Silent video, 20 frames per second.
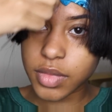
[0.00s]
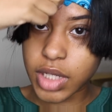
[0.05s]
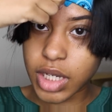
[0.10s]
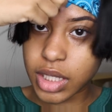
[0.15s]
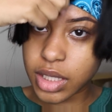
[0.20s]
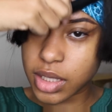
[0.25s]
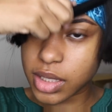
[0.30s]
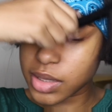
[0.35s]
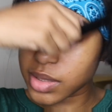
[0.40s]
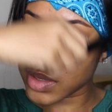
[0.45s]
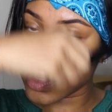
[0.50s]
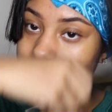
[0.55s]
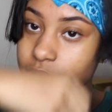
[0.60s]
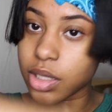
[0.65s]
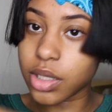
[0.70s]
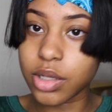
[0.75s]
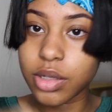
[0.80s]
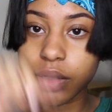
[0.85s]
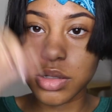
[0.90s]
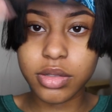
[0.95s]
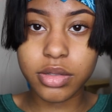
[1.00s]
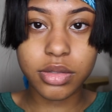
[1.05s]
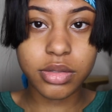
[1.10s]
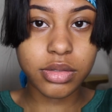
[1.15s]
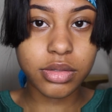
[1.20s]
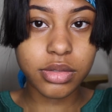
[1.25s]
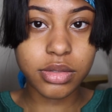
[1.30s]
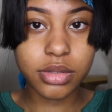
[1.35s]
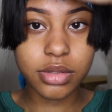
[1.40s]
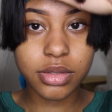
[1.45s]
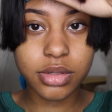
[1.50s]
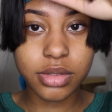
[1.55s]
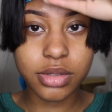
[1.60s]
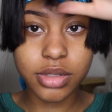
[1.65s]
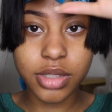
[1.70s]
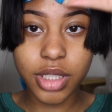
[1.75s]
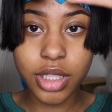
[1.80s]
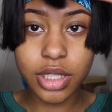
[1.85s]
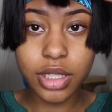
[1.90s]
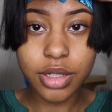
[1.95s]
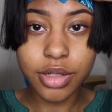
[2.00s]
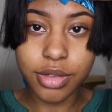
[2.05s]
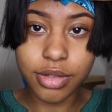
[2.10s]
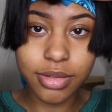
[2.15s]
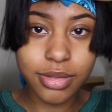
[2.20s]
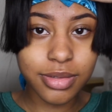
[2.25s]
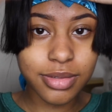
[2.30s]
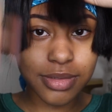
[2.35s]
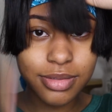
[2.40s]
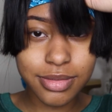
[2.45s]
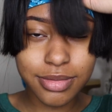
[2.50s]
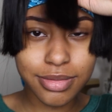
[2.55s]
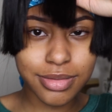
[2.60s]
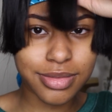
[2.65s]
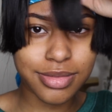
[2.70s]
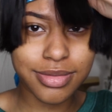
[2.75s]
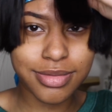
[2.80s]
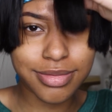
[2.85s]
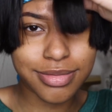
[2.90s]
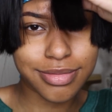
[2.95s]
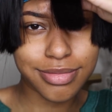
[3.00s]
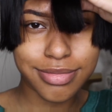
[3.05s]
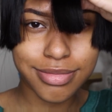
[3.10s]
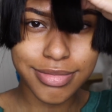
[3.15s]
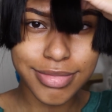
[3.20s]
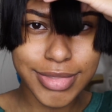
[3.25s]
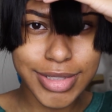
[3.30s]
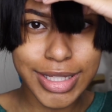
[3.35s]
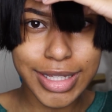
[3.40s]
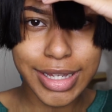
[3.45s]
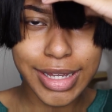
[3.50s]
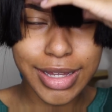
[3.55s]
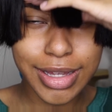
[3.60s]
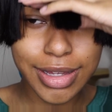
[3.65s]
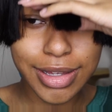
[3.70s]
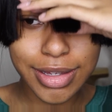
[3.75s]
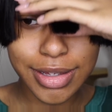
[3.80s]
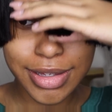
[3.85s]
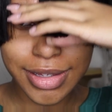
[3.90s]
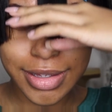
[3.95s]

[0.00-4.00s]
I look so cute. Duh.